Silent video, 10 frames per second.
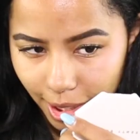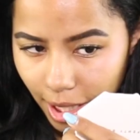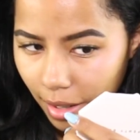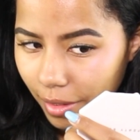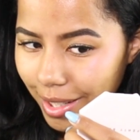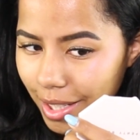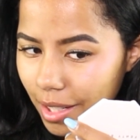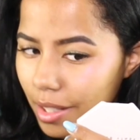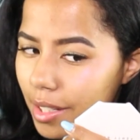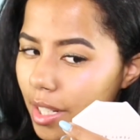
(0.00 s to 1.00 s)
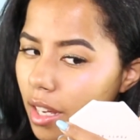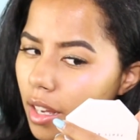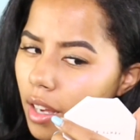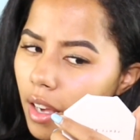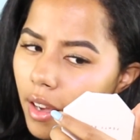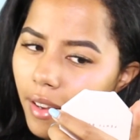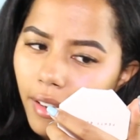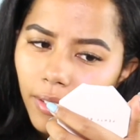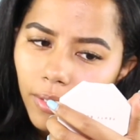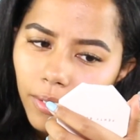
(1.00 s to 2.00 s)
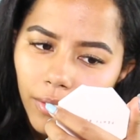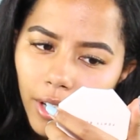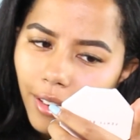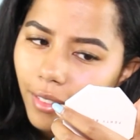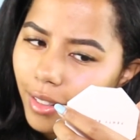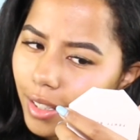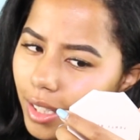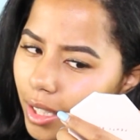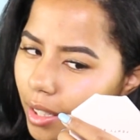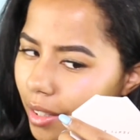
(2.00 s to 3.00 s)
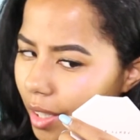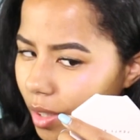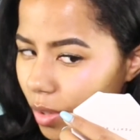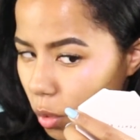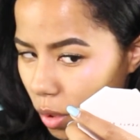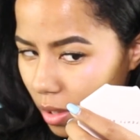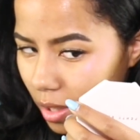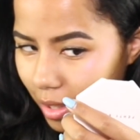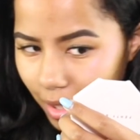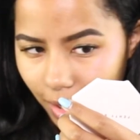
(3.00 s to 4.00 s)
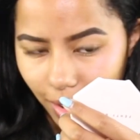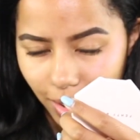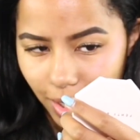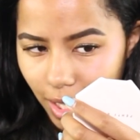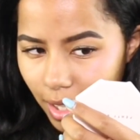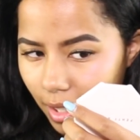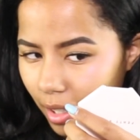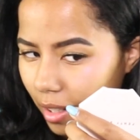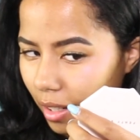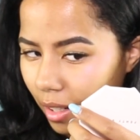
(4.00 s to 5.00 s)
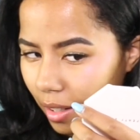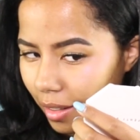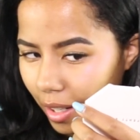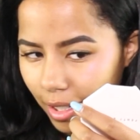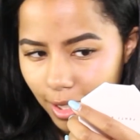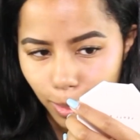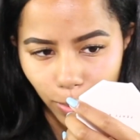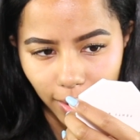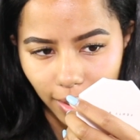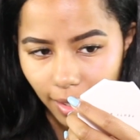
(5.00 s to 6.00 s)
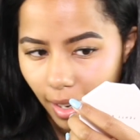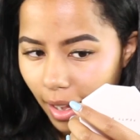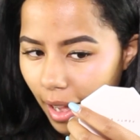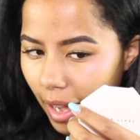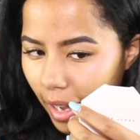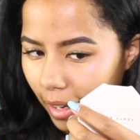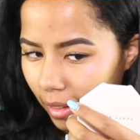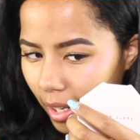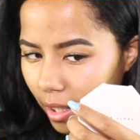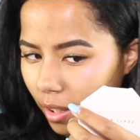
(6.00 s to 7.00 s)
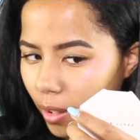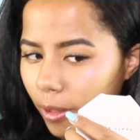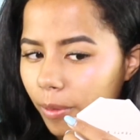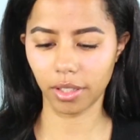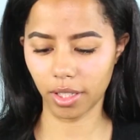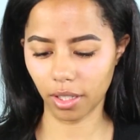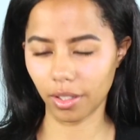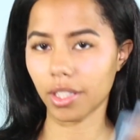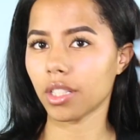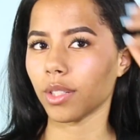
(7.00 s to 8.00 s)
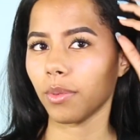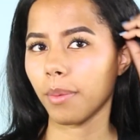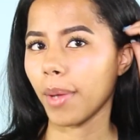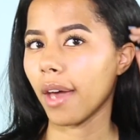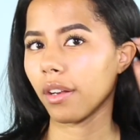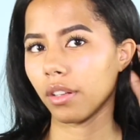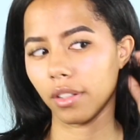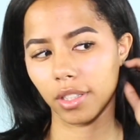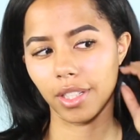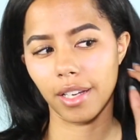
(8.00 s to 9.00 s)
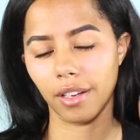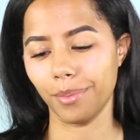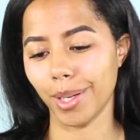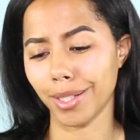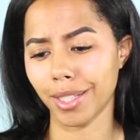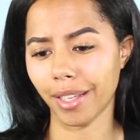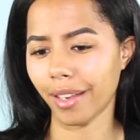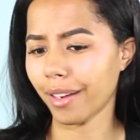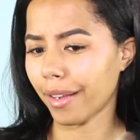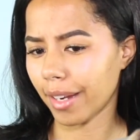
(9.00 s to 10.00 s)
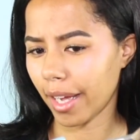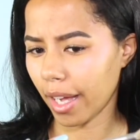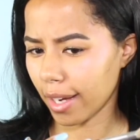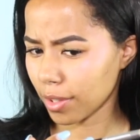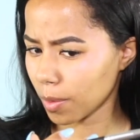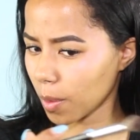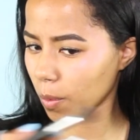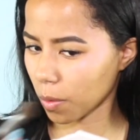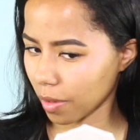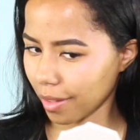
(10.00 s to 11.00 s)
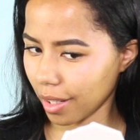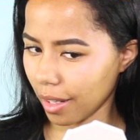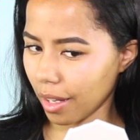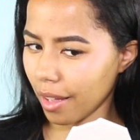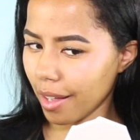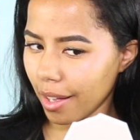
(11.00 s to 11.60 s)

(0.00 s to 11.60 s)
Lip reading: So this is very interesting. It's like a nice pink highlighter. So this is what Petal looks like on my skin, and I actually really